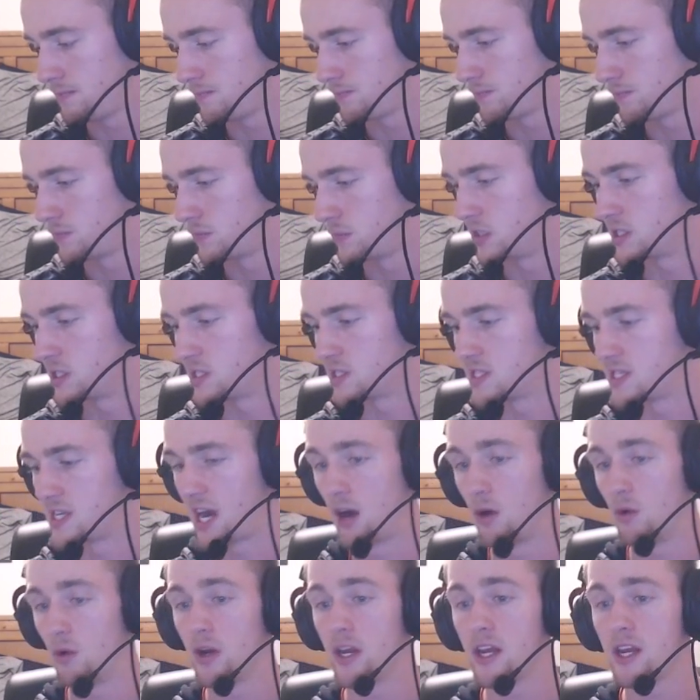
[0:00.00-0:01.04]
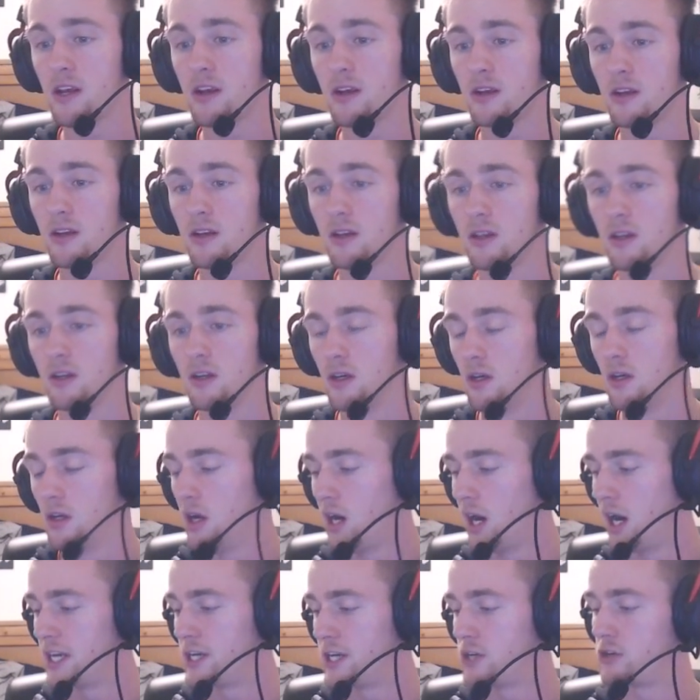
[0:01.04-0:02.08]
the Zowie,
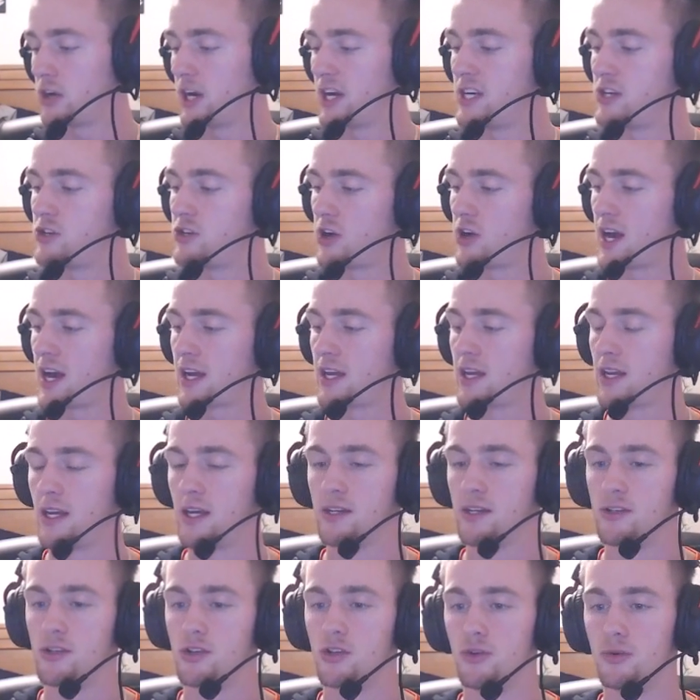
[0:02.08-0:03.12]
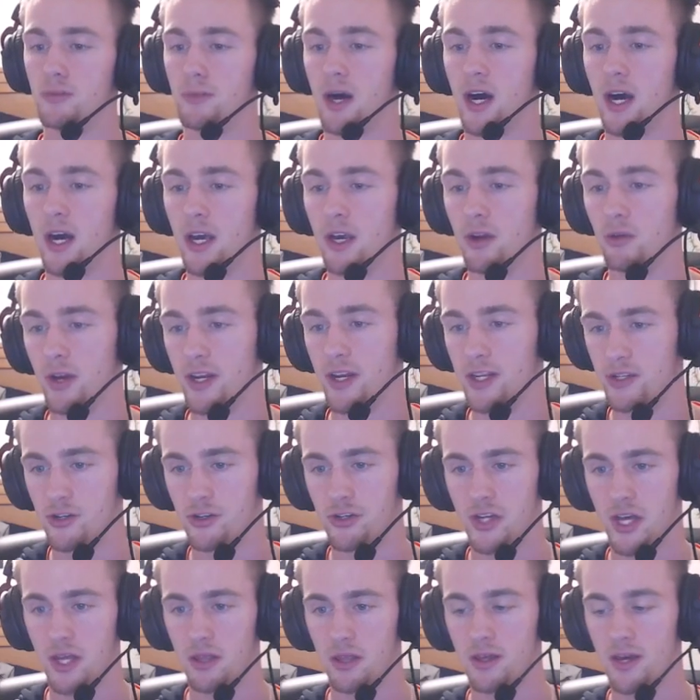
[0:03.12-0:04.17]
I tried tracking it to my Razer
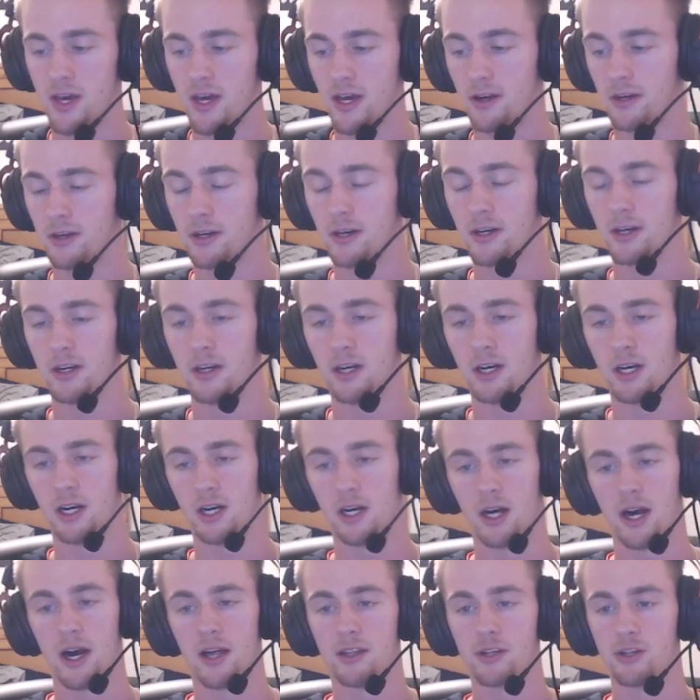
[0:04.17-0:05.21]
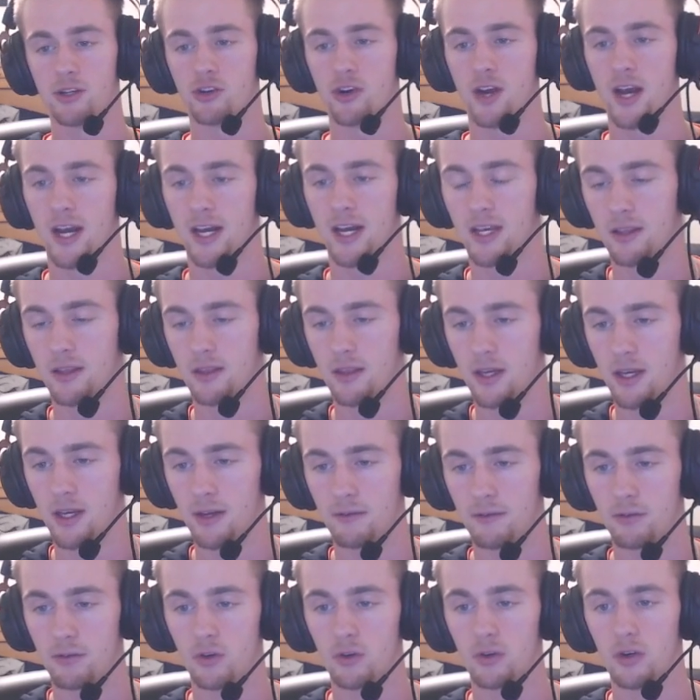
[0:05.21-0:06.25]
Death Adder on the tracking thing
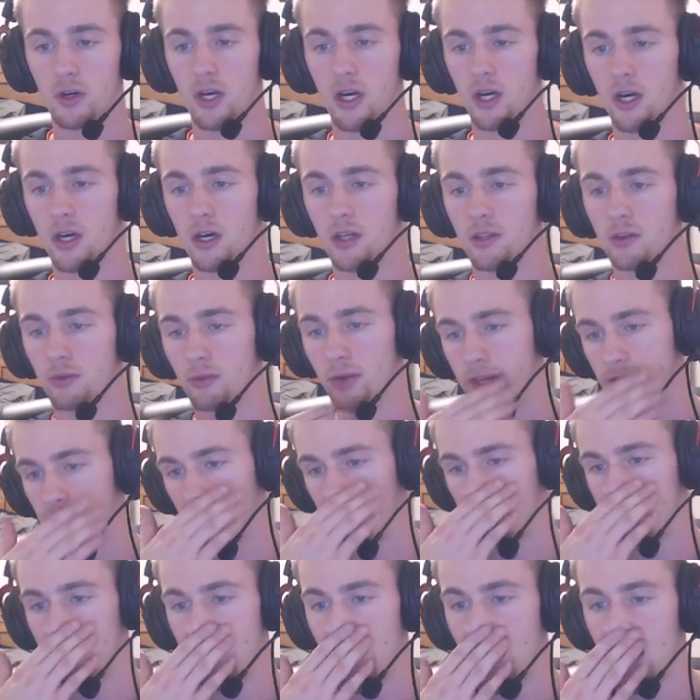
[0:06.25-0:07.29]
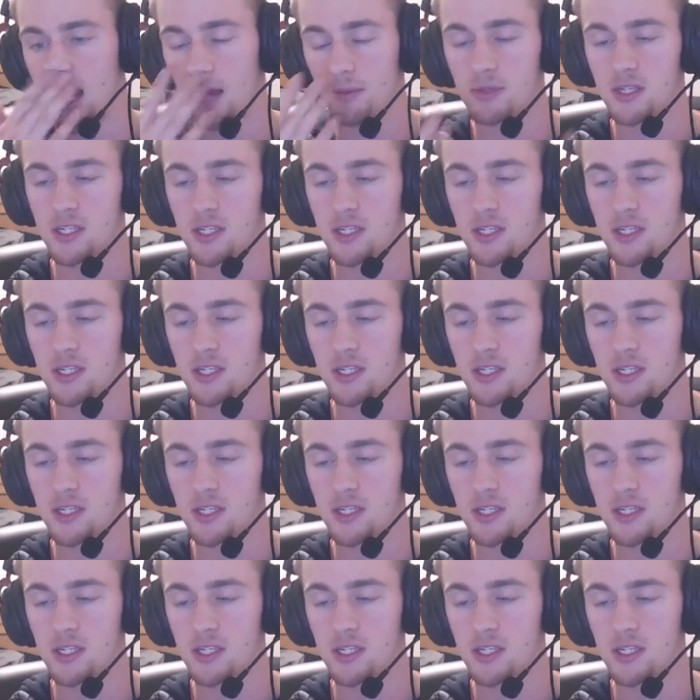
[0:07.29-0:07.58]
for the Razer Synapse.